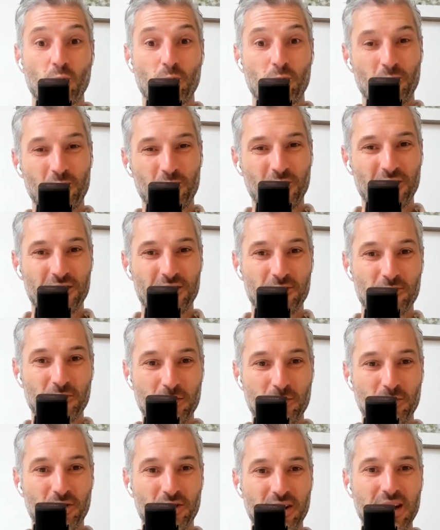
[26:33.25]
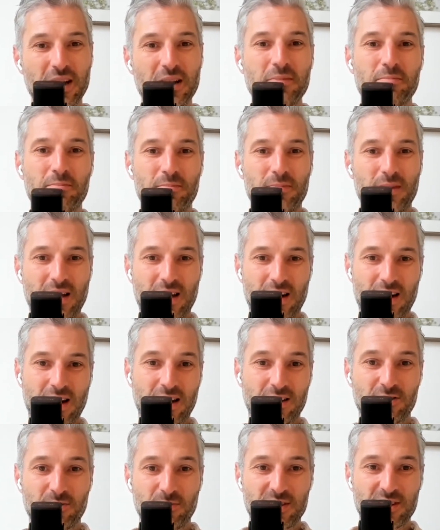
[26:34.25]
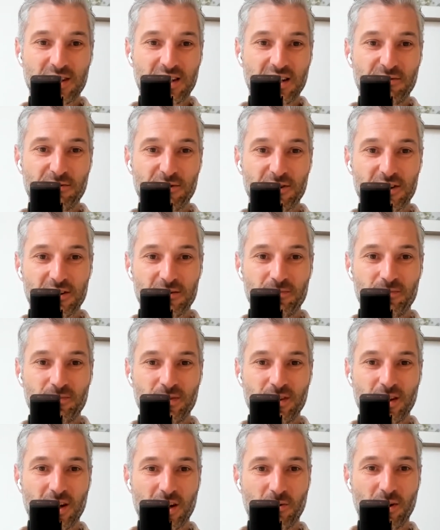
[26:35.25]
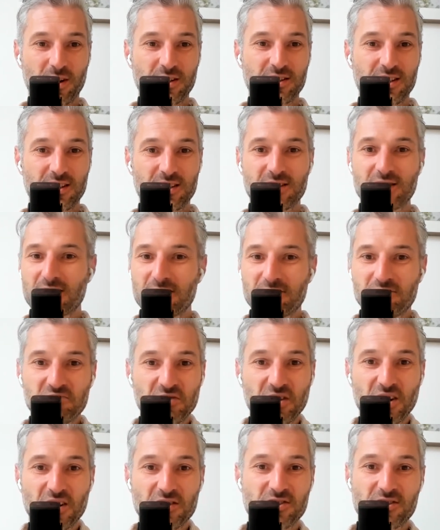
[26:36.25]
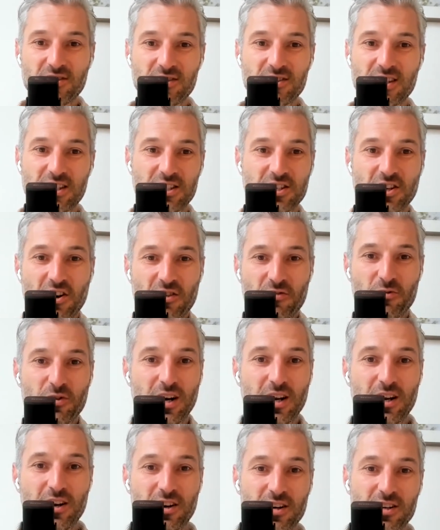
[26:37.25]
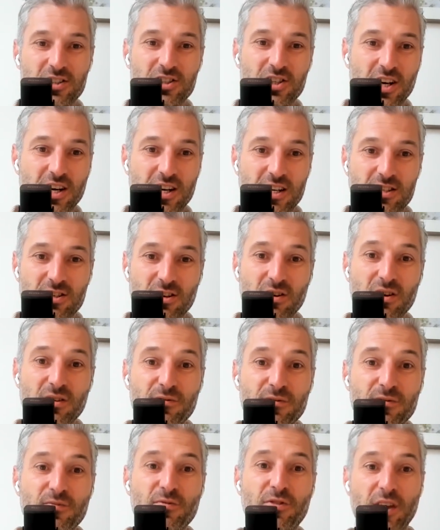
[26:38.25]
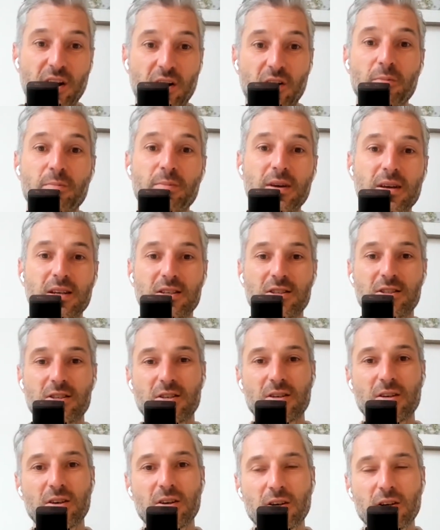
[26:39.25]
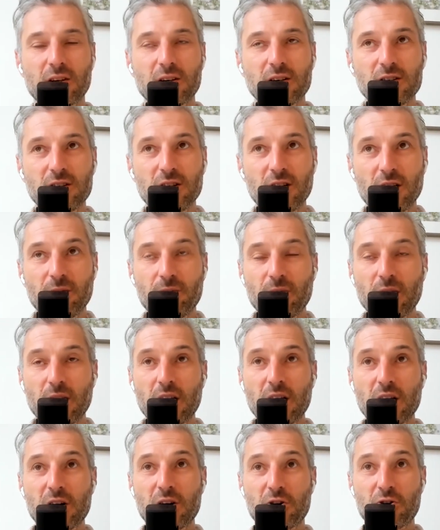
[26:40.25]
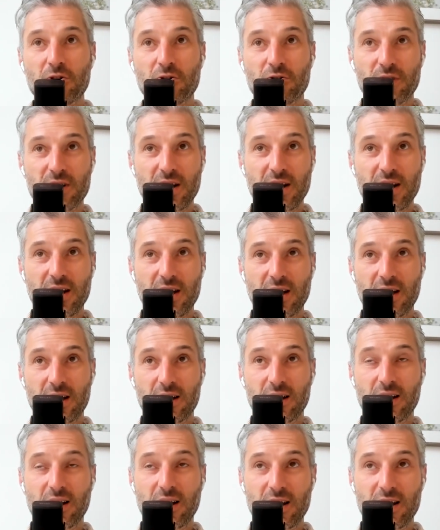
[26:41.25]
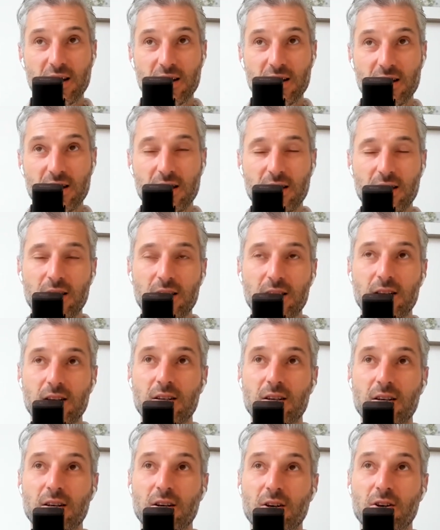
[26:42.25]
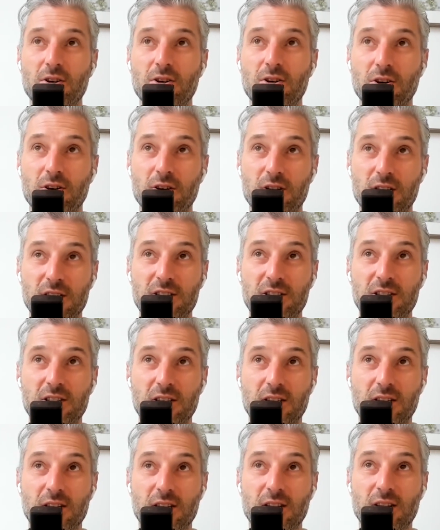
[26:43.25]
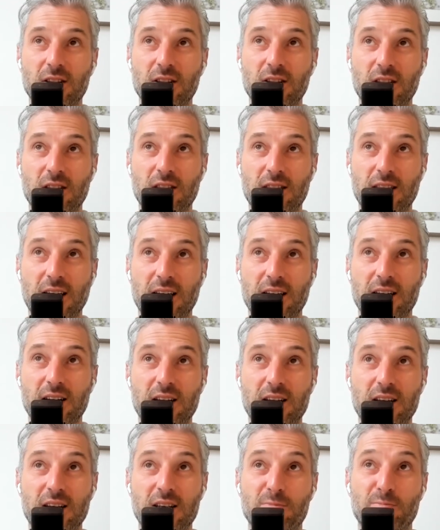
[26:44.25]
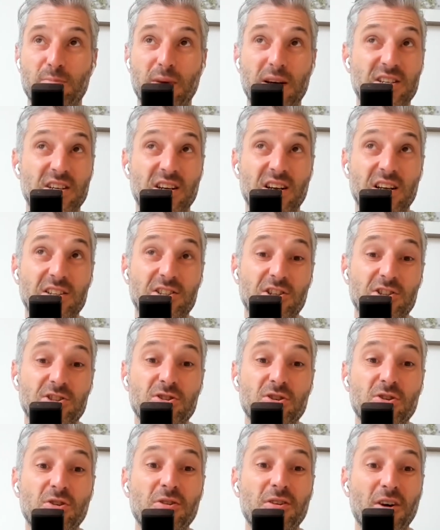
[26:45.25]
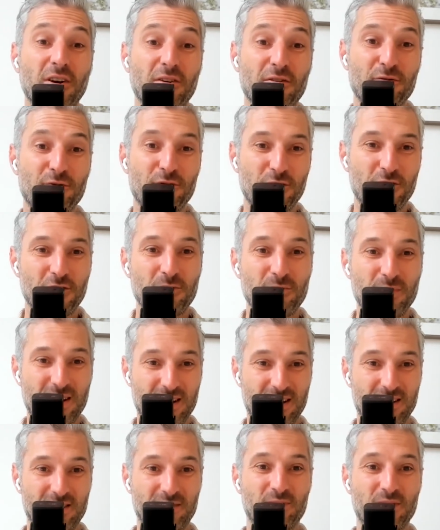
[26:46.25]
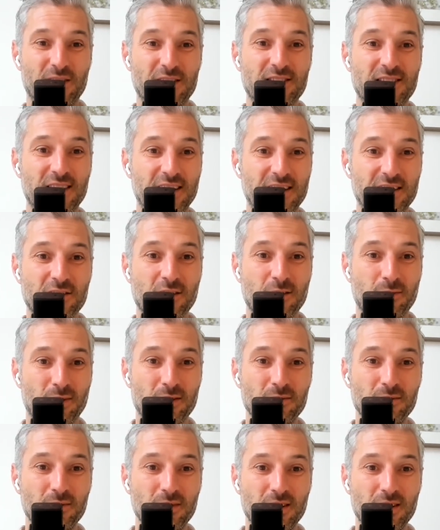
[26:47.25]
one rewarding, and it has to be significant. Otherwise it's nonsense. It's not really going to change. So if therapy is creating a condition that is basically just confirming the status quo,